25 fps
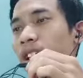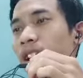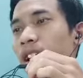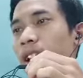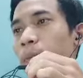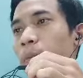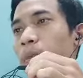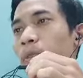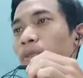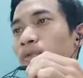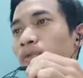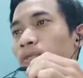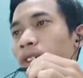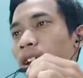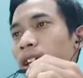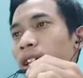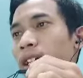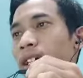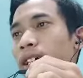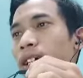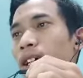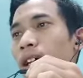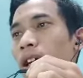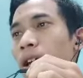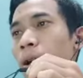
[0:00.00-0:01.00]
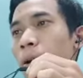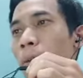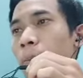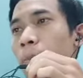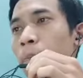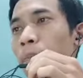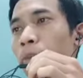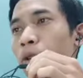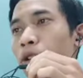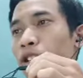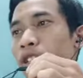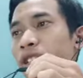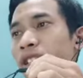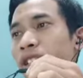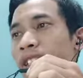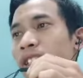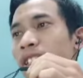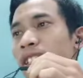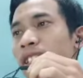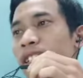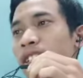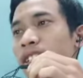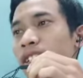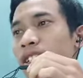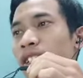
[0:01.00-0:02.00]
Number 5.
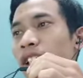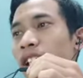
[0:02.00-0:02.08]
Polishing is